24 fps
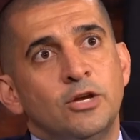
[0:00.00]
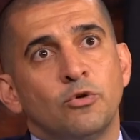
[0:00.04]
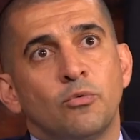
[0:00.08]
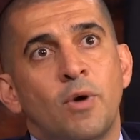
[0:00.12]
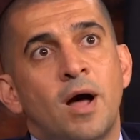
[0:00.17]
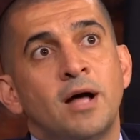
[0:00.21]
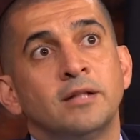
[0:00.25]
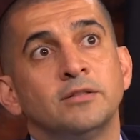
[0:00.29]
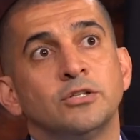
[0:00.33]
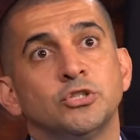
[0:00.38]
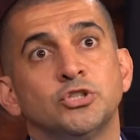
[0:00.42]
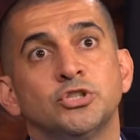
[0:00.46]
in
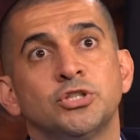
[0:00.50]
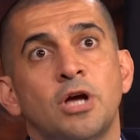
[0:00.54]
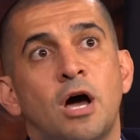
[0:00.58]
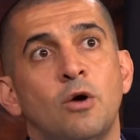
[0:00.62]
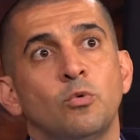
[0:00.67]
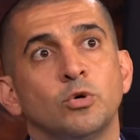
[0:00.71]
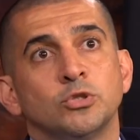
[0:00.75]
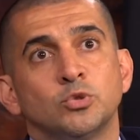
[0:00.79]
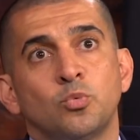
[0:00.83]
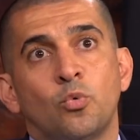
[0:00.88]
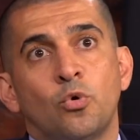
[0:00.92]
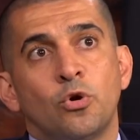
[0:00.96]
Iran, the Shah
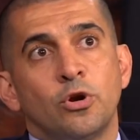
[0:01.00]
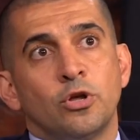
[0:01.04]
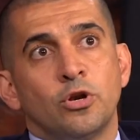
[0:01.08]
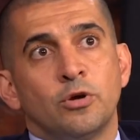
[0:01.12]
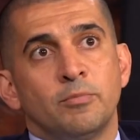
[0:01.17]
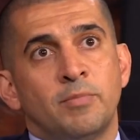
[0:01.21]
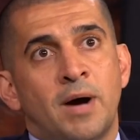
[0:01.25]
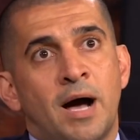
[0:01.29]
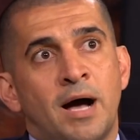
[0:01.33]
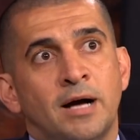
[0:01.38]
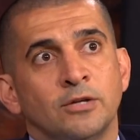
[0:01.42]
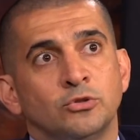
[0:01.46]
was worried
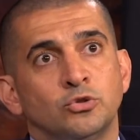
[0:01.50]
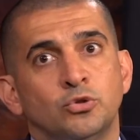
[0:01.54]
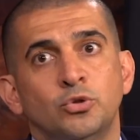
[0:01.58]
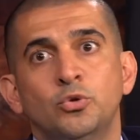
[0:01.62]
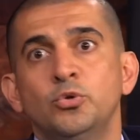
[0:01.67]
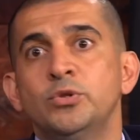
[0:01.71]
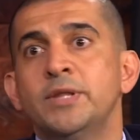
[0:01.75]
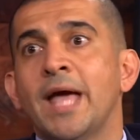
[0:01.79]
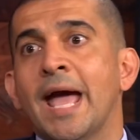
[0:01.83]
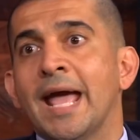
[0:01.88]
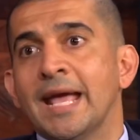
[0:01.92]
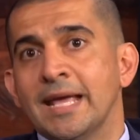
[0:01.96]
about
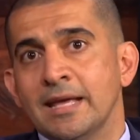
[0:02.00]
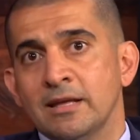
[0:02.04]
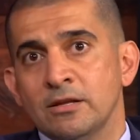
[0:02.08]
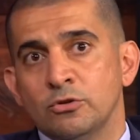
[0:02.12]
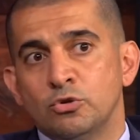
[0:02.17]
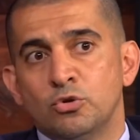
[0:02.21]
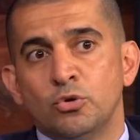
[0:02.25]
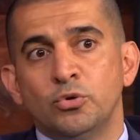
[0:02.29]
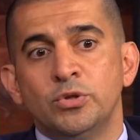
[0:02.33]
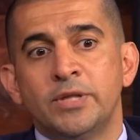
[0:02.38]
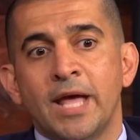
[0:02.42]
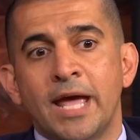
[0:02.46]
Tudeh.
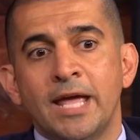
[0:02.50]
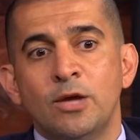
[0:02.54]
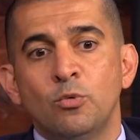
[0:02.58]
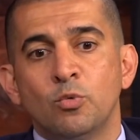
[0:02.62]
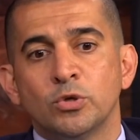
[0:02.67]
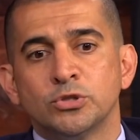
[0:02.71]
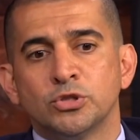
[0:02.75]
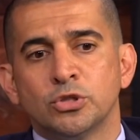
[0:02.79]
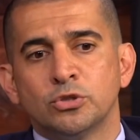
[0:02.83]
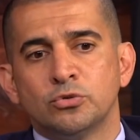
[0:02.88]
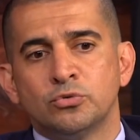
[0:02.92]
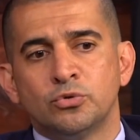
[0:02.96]
Tudeh
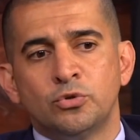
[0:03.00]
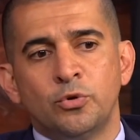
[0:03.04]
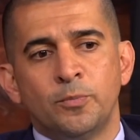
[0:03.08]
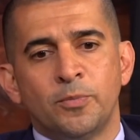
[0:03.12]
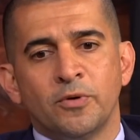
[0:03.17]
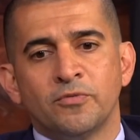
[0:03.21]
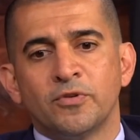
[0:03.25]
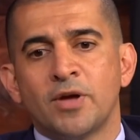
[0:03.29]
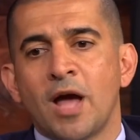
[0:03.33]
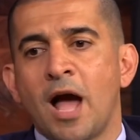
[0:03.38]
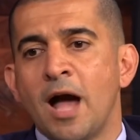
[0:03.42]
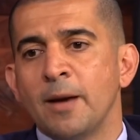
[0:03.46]
was a
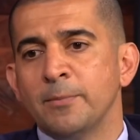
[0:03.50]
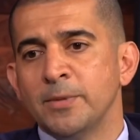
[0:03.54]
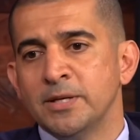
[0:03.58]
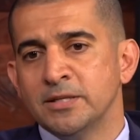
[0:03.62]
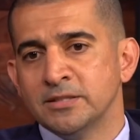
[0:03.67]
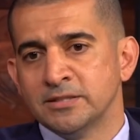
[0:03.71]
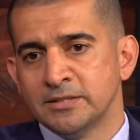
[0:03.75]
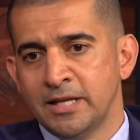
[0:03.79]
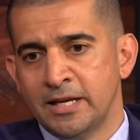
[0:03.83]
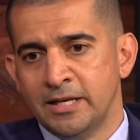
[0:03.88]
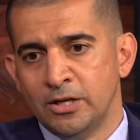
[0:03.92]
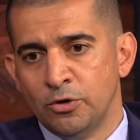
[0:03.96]
group of
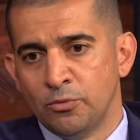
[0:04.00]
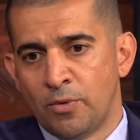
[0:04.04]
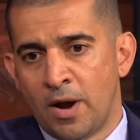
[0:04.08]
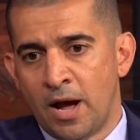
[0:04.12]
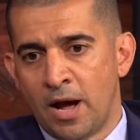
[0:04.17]
communists in